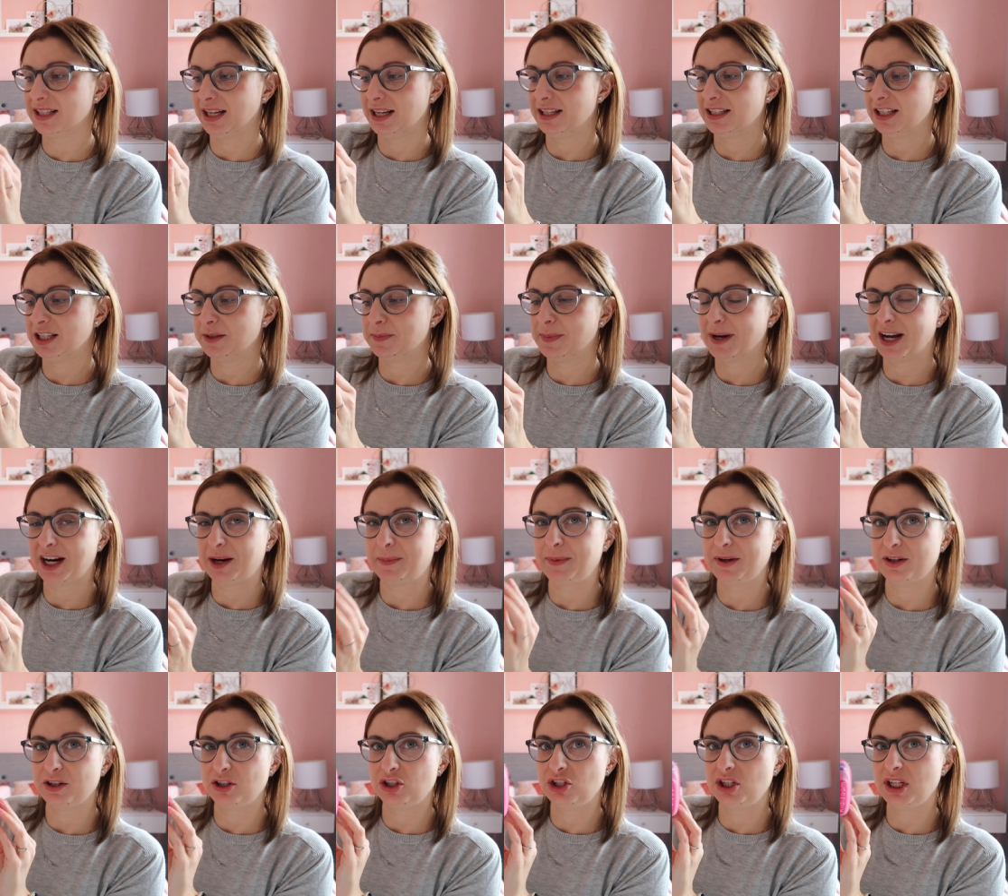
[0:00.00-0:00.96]
Daisy's bag
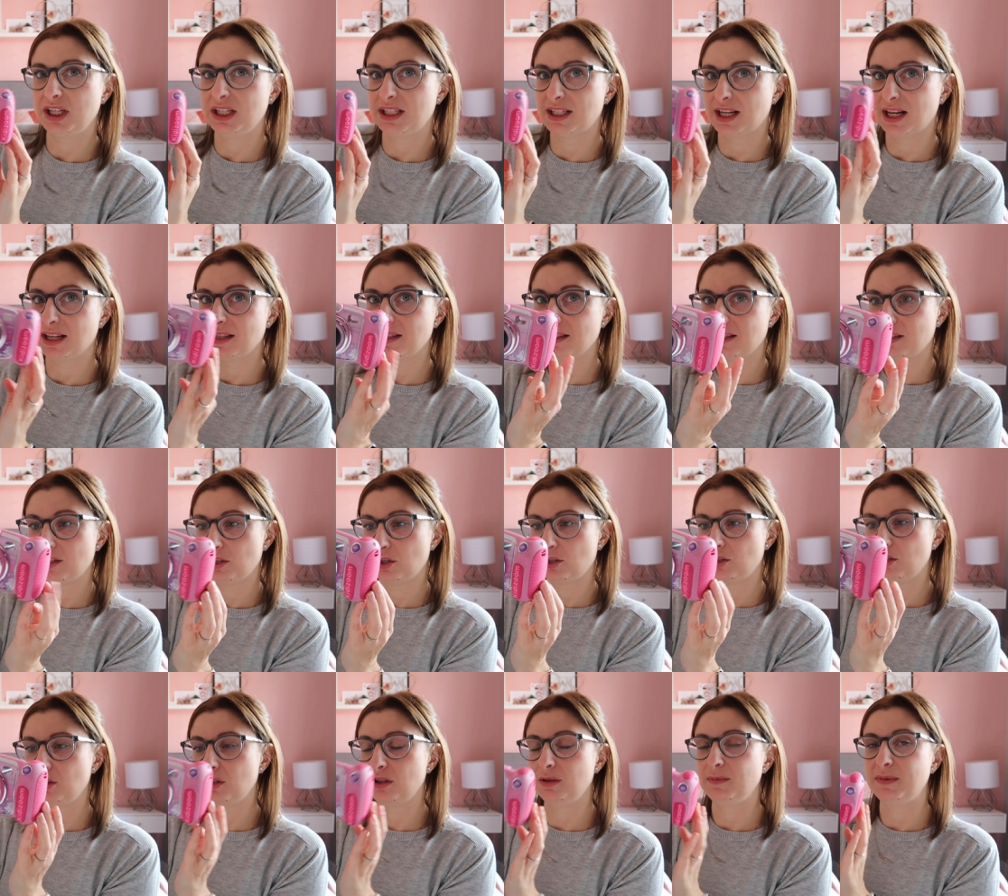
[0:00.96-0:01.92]
because she tends
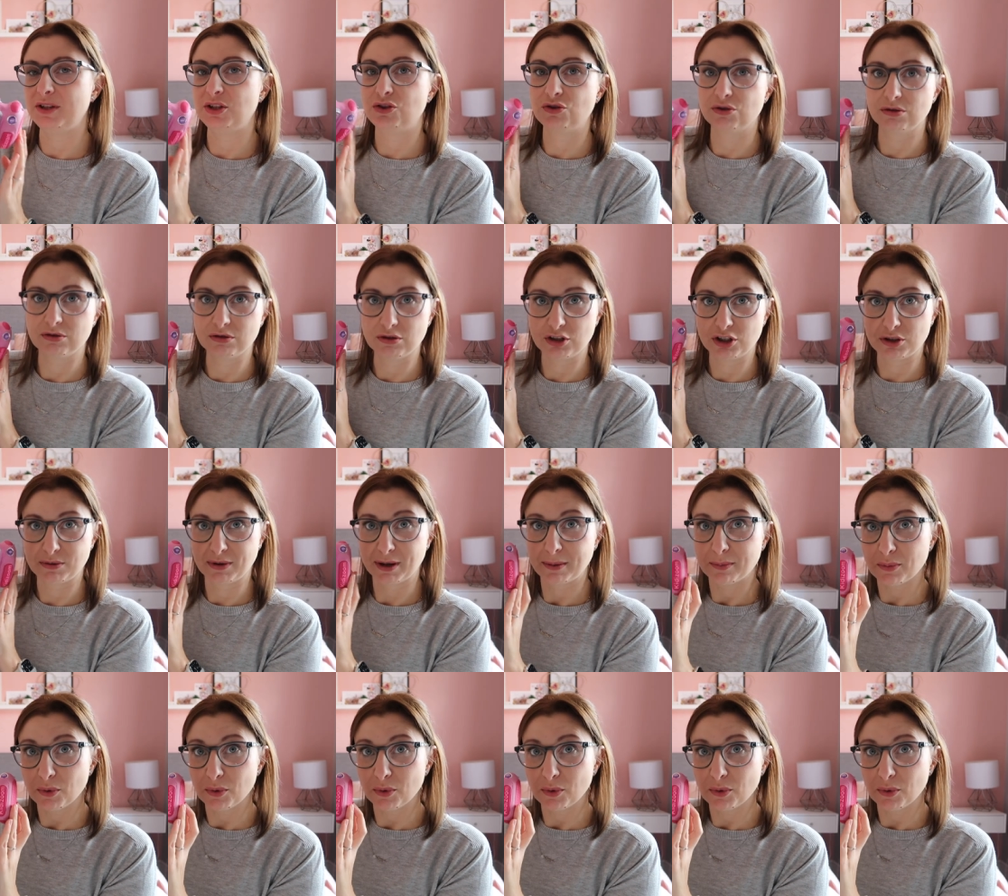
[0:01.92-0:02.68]
to be drawn to it